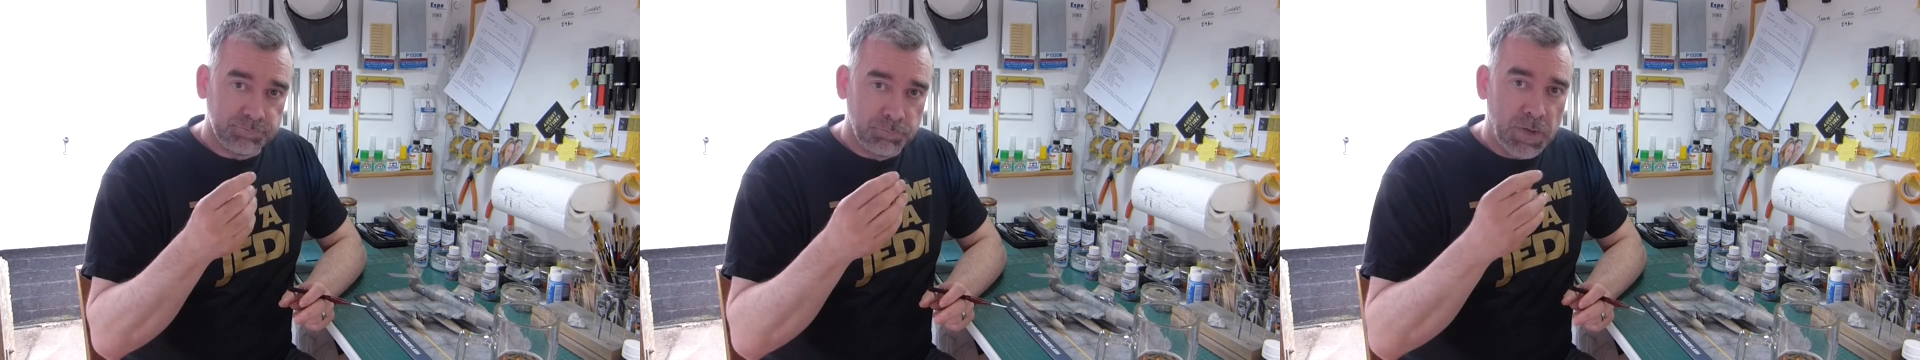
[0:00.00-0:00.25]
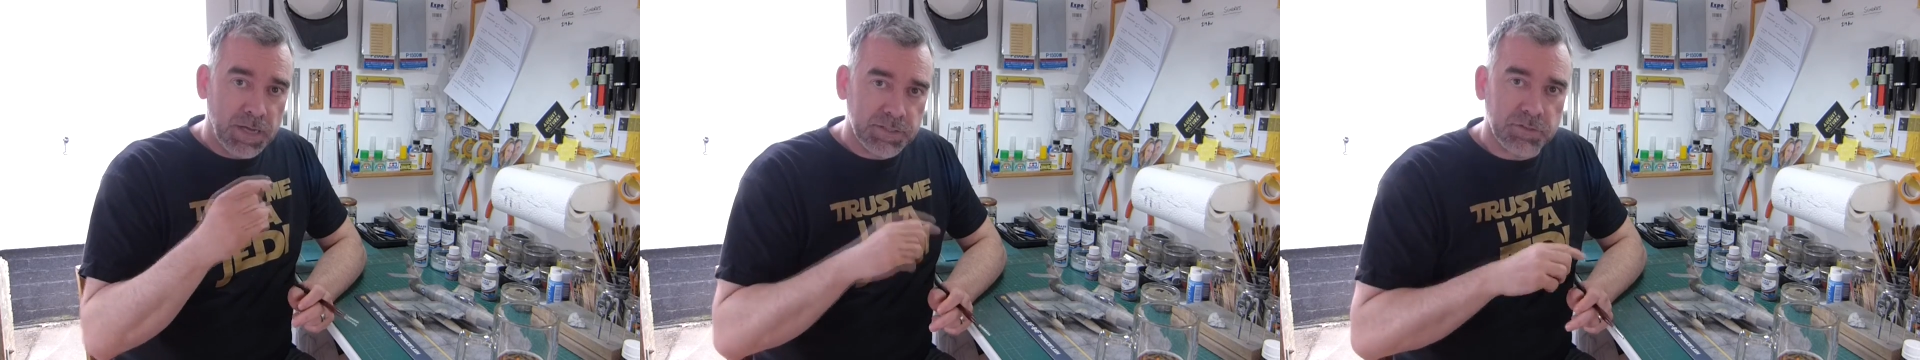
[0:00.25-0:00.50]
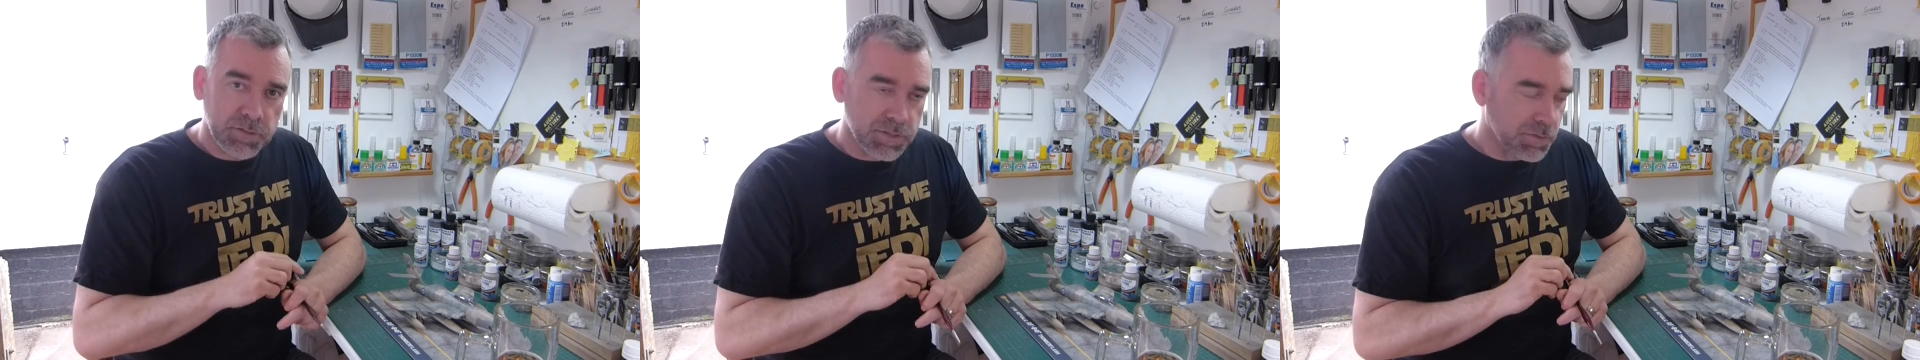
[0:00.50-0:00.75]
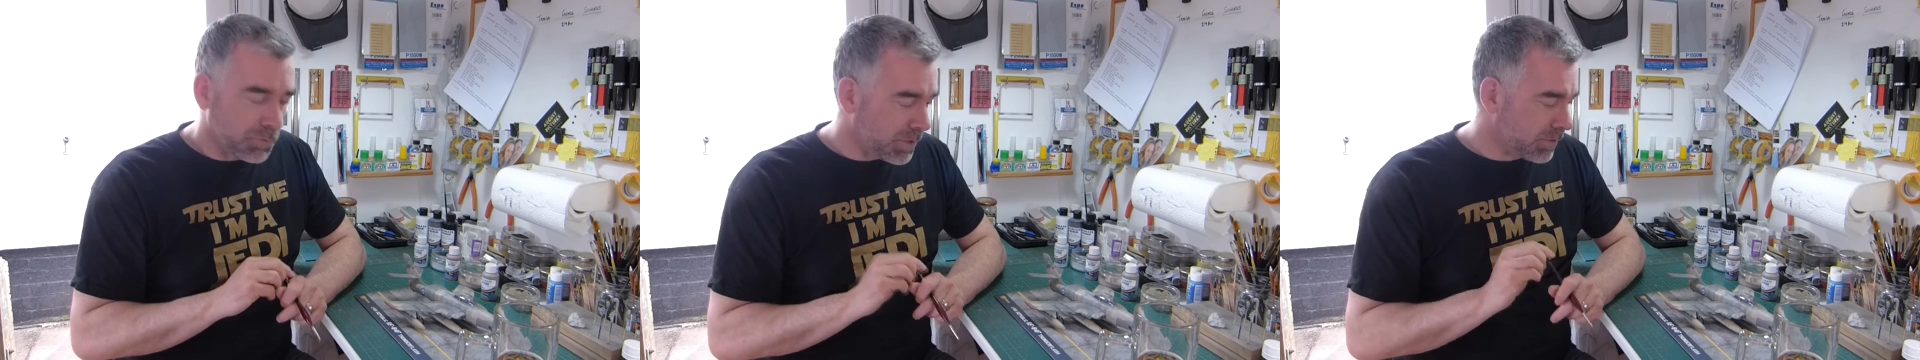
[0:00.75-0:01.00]
matter,
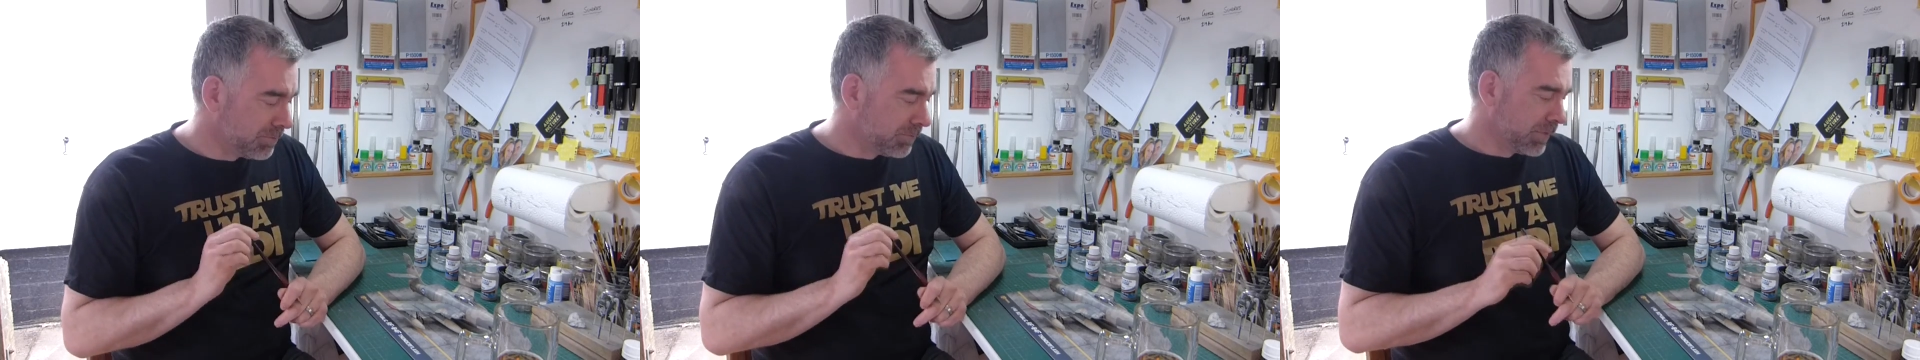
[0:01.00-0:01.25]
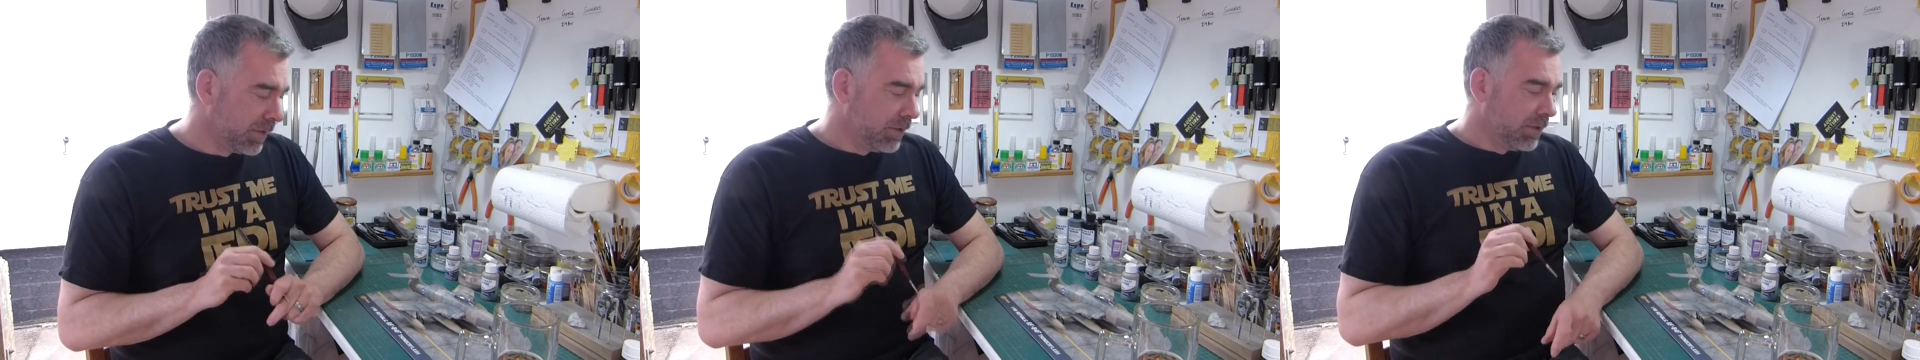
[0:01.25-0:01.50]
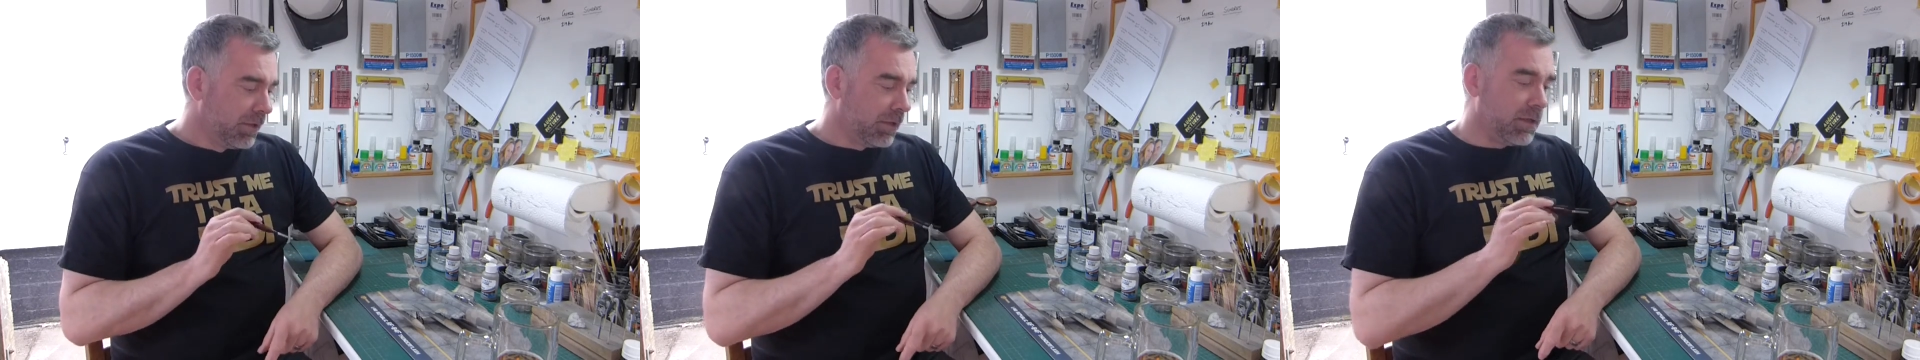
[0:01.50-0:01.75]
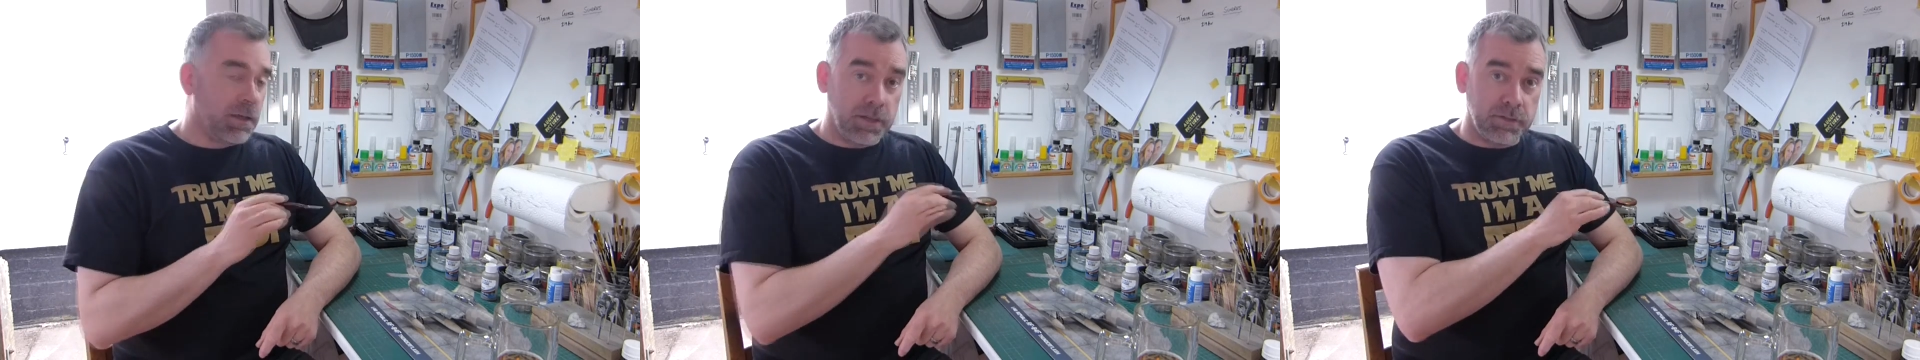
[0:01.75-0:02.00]
as it were,
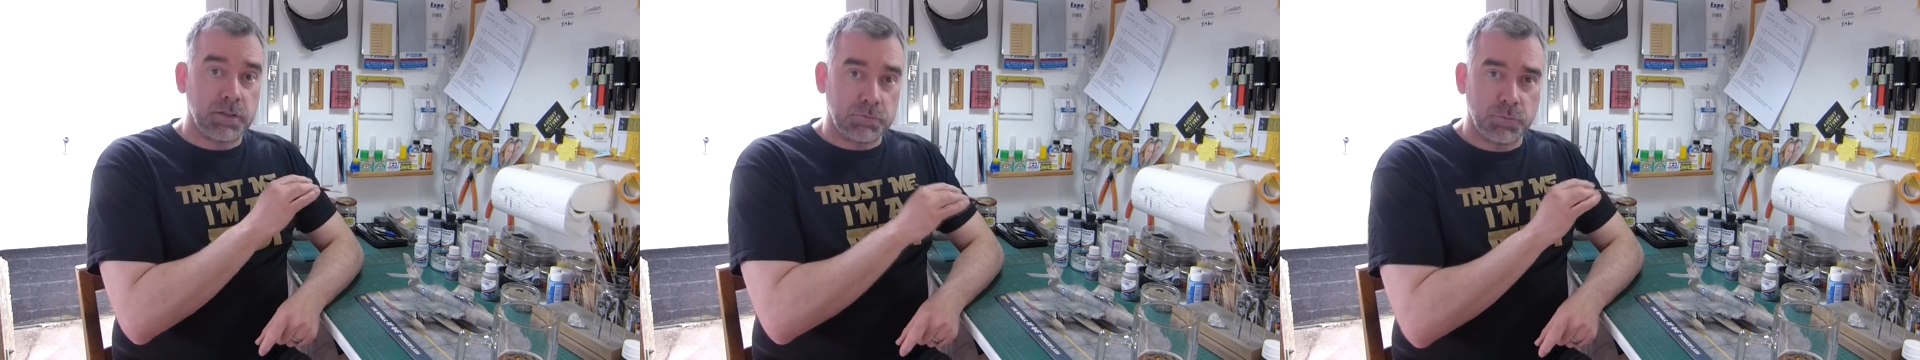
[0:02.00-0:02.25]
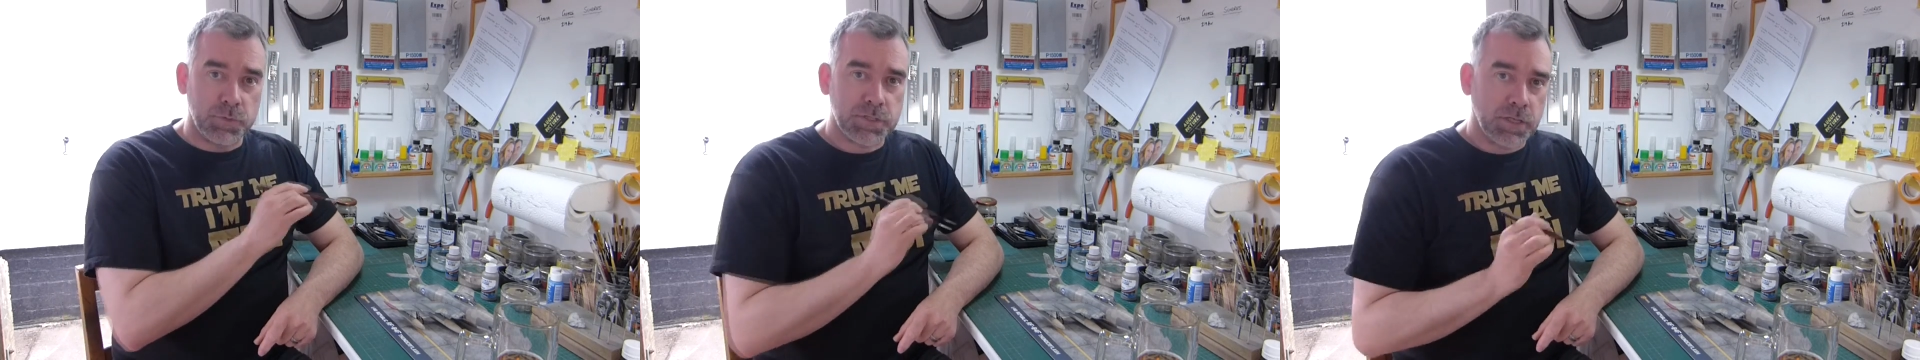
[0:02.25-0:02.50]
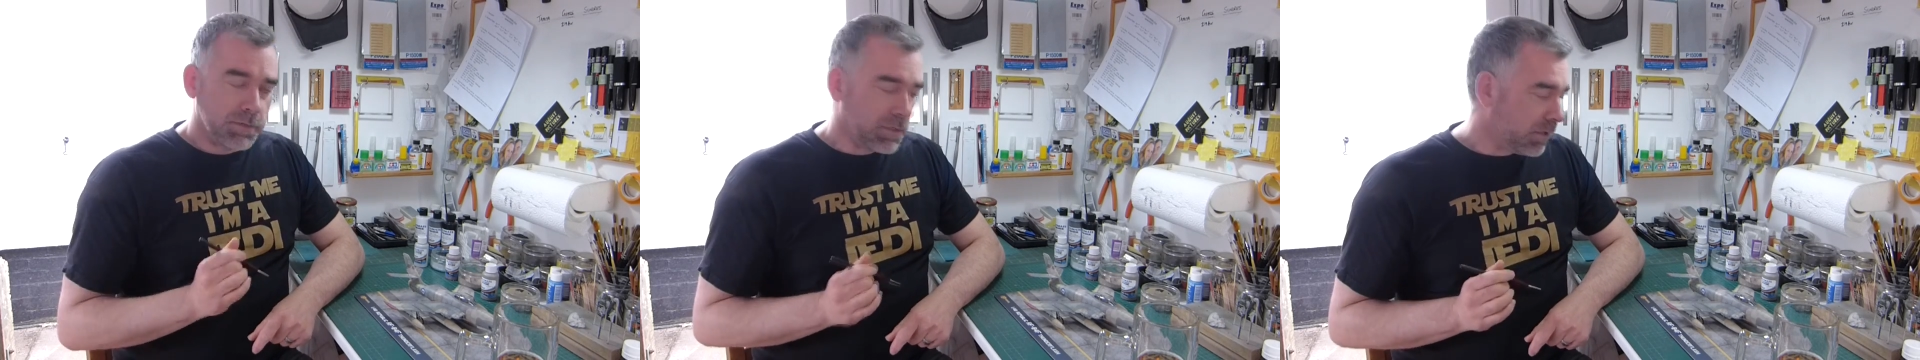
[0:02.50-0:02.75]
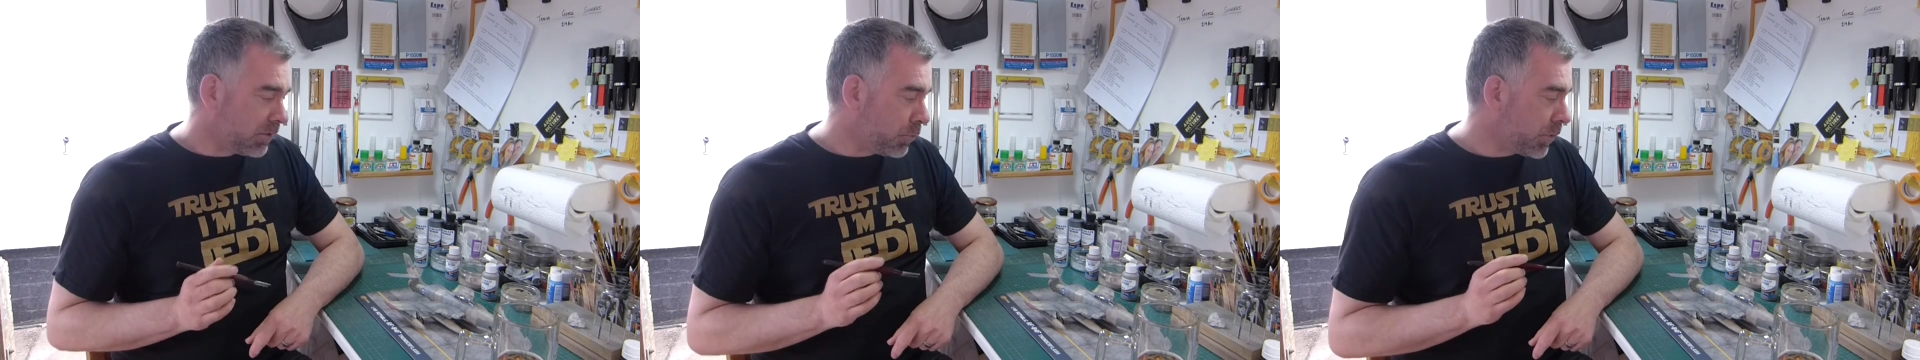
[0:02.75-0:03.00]
in which case
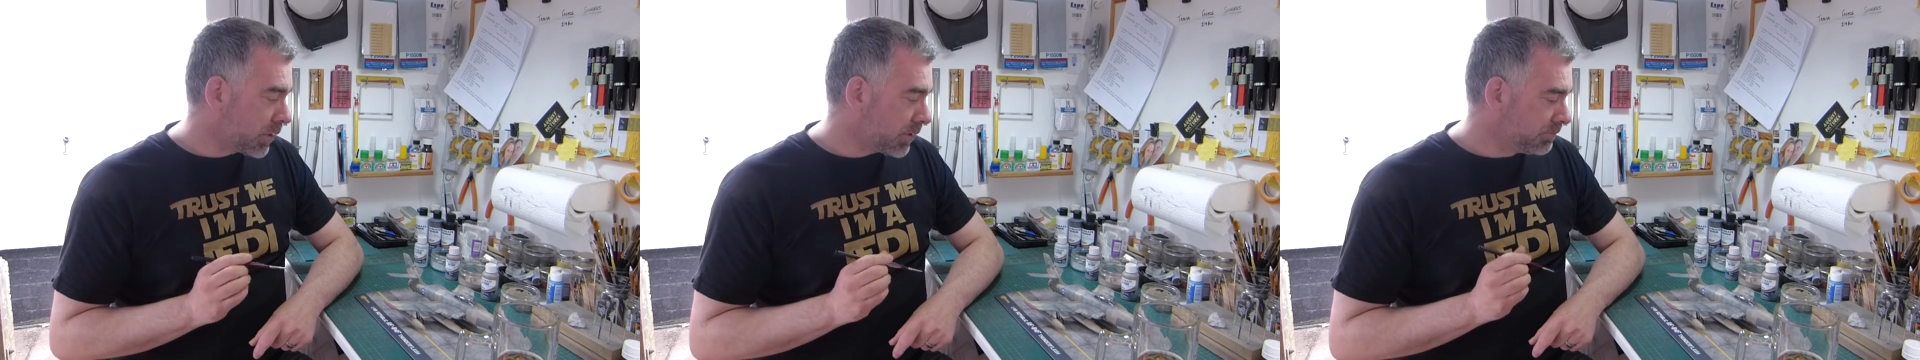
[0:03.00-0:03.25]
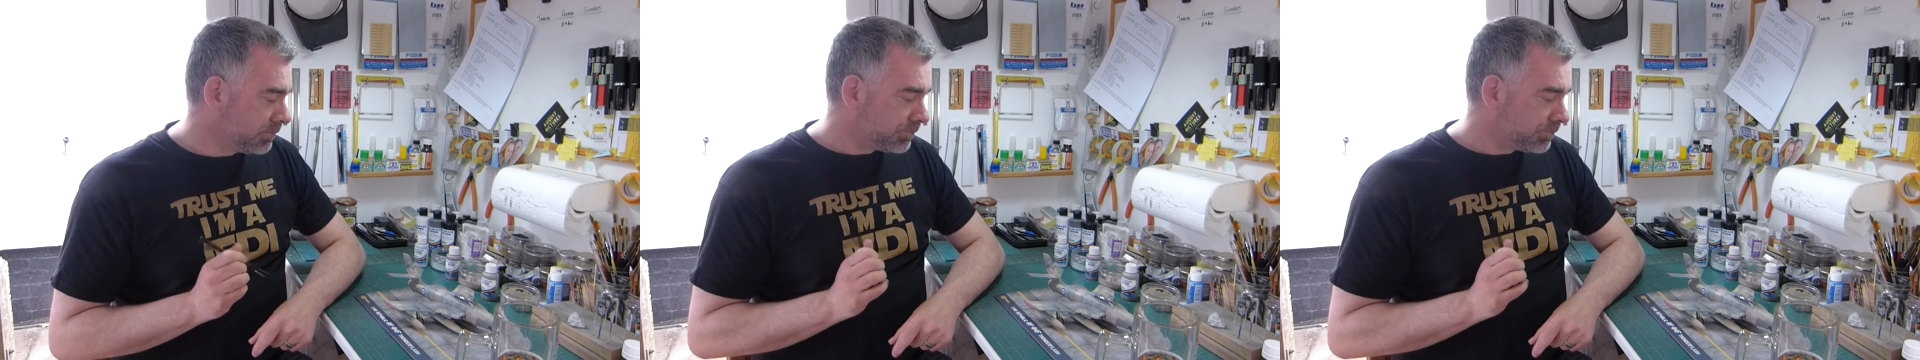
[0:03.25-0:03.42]
that'll work.